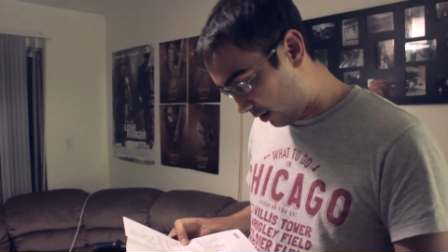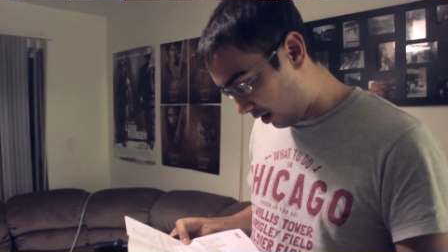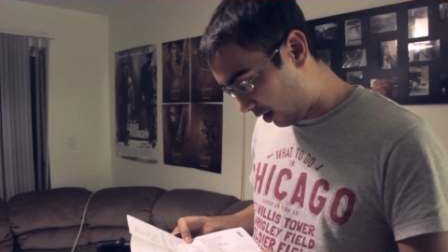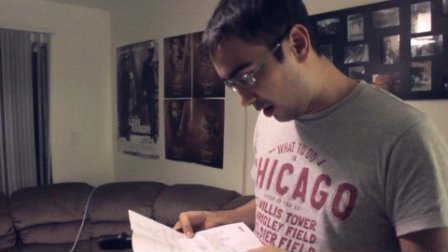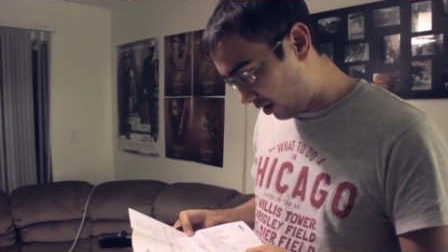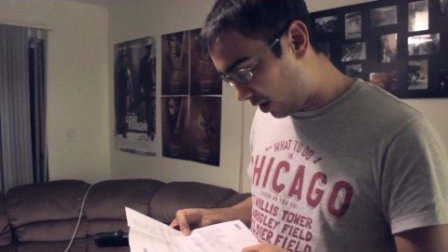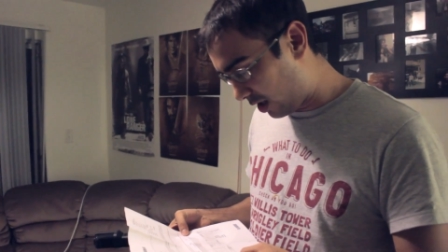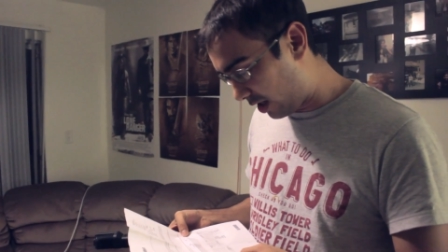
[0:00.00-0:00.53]

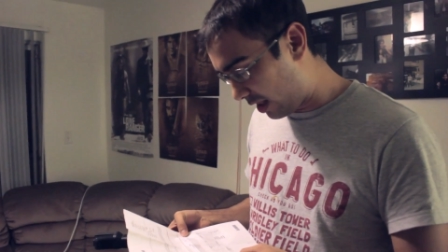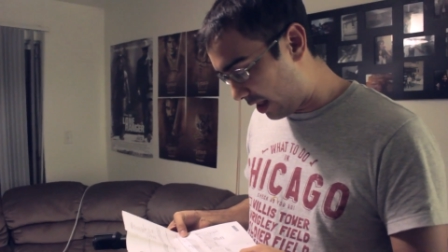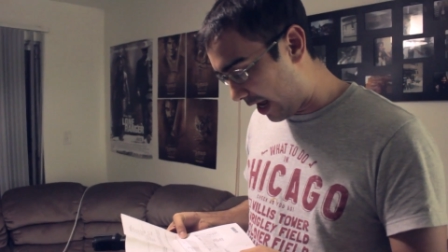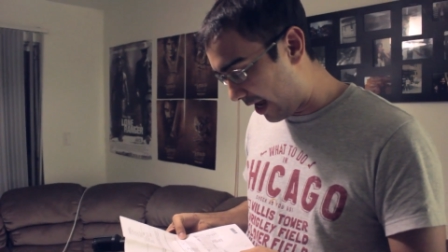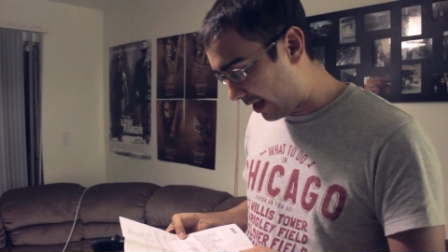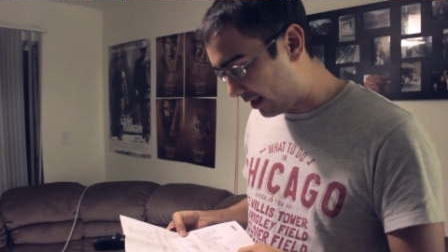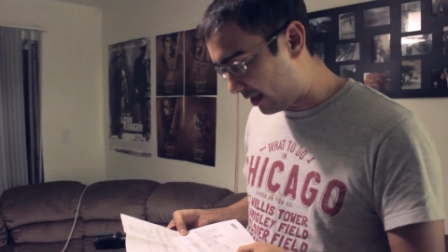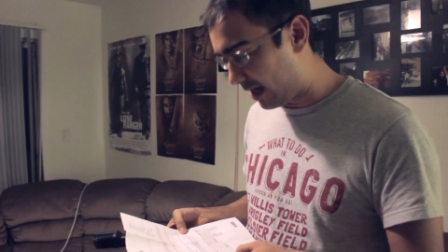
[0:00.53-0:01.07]
Oh, look at
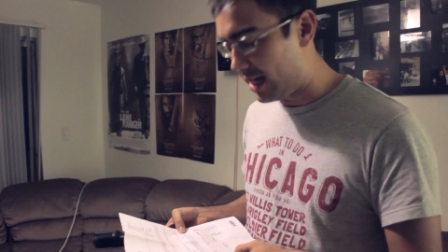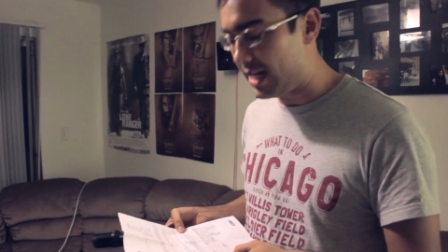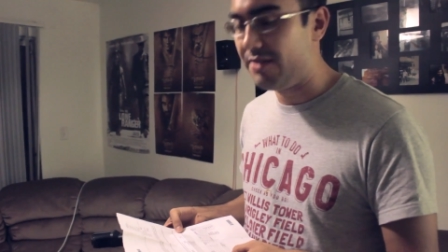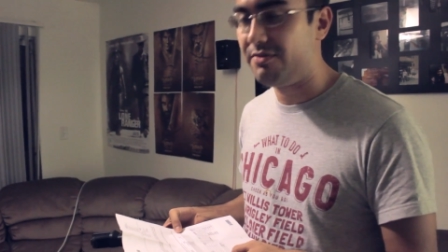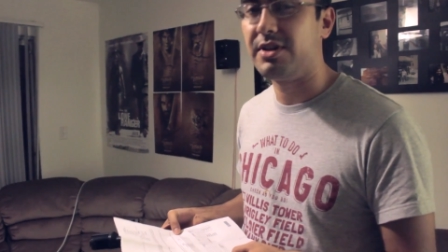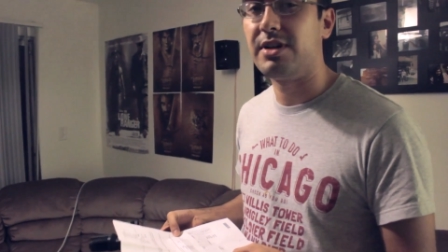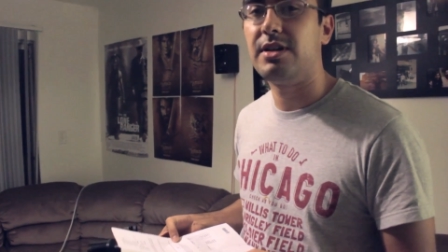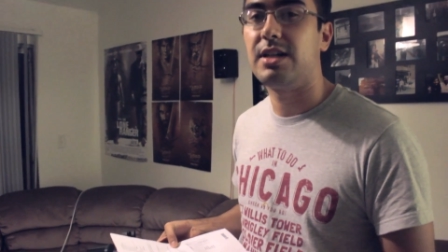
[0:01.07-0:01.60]
that. They
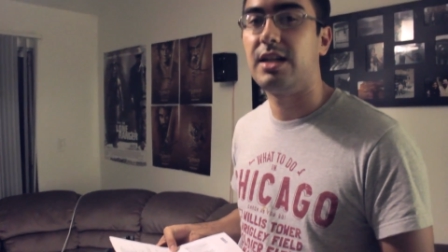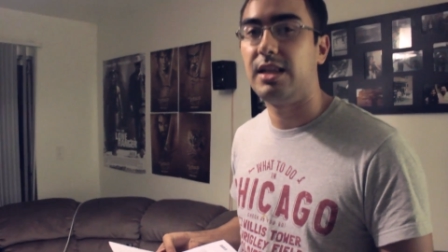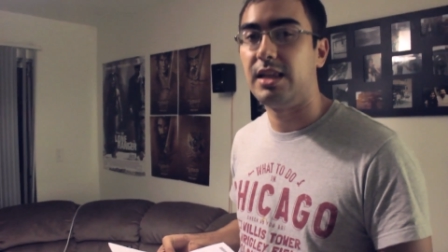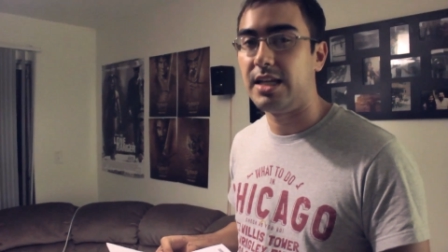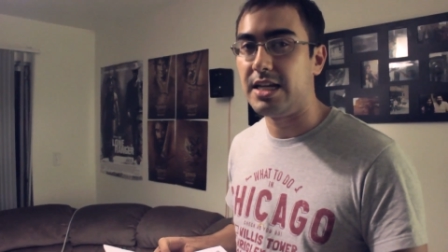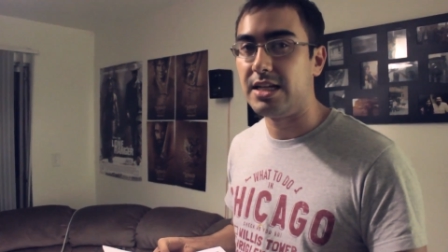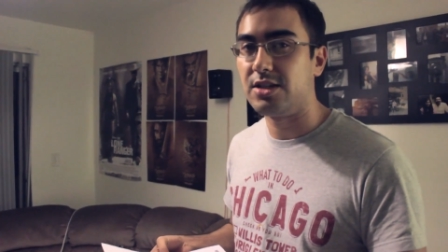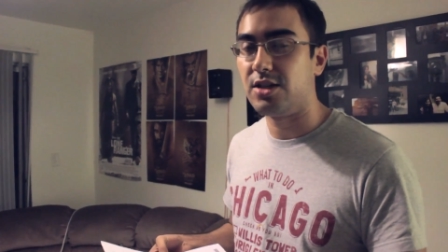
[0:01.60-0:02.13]
even
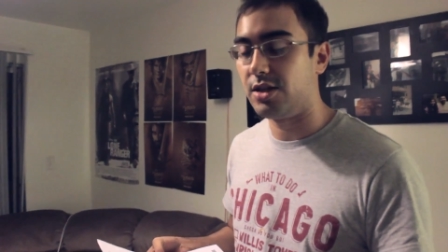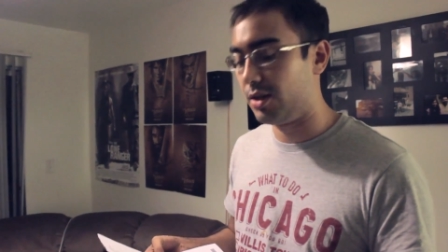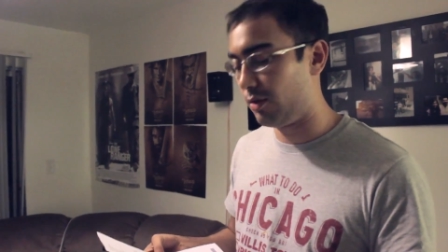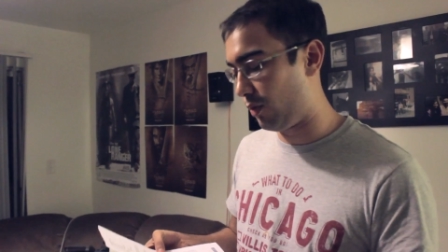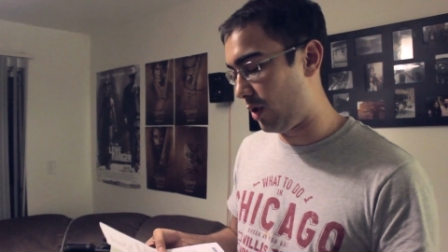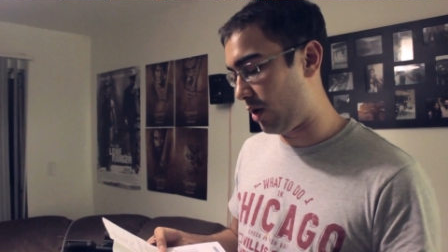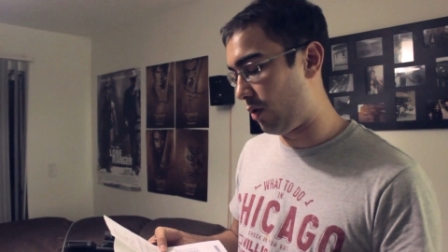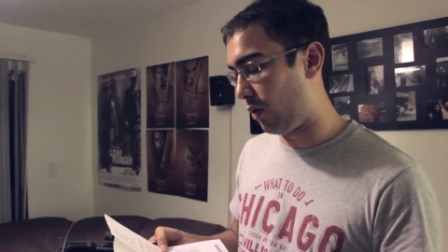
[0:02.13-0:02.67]
cleaned the
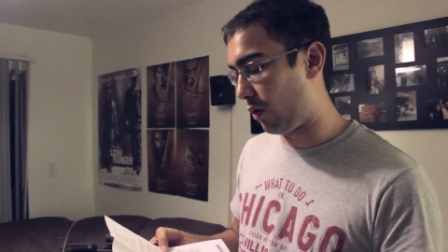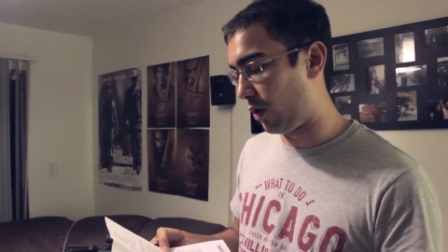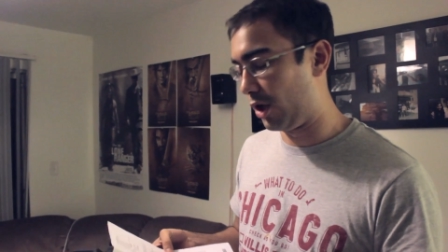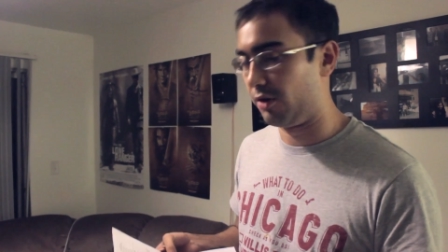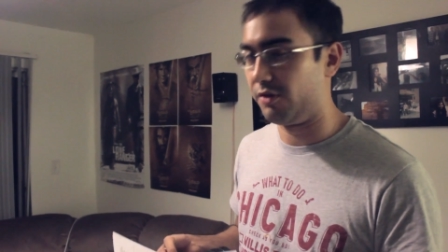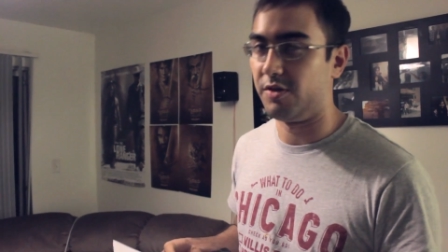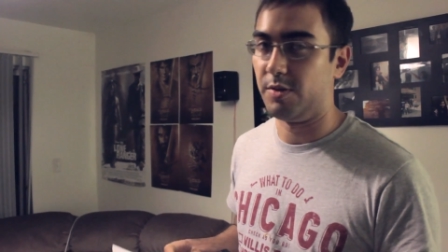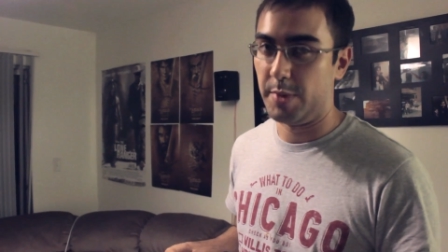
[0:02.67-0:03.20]

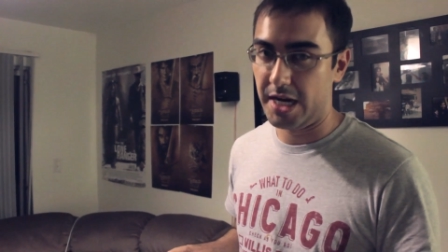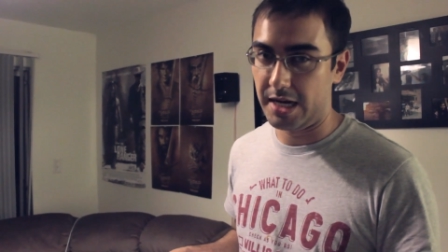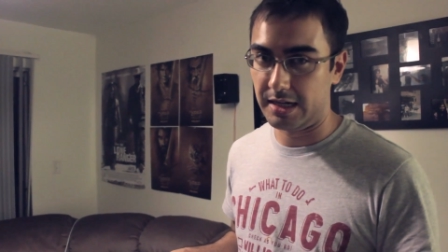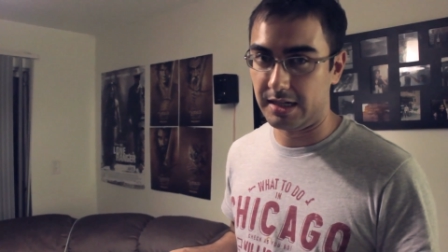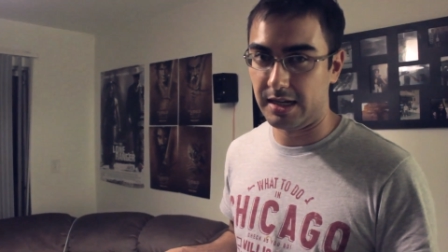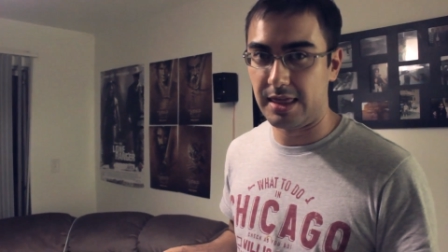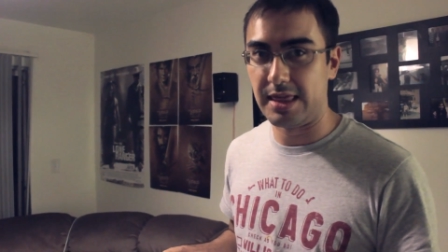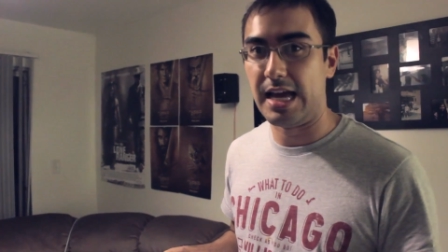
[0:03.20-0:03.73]
recorder for me.
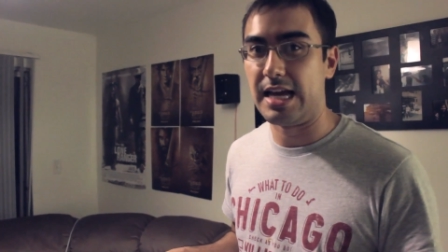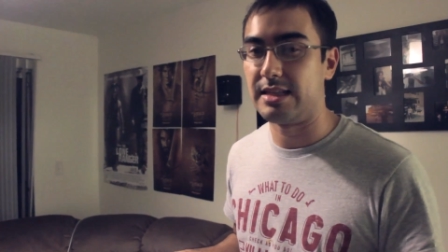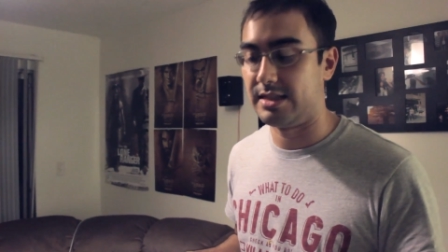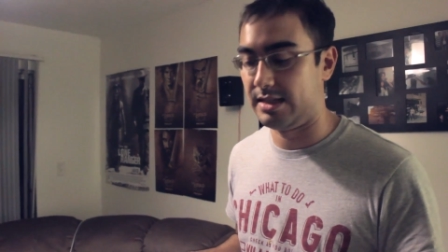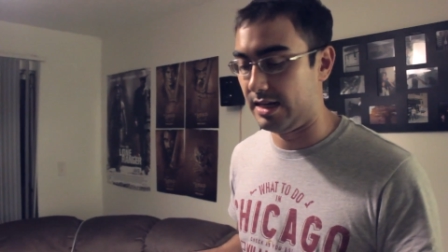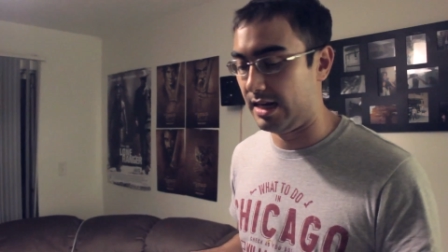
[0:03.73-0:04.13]
That's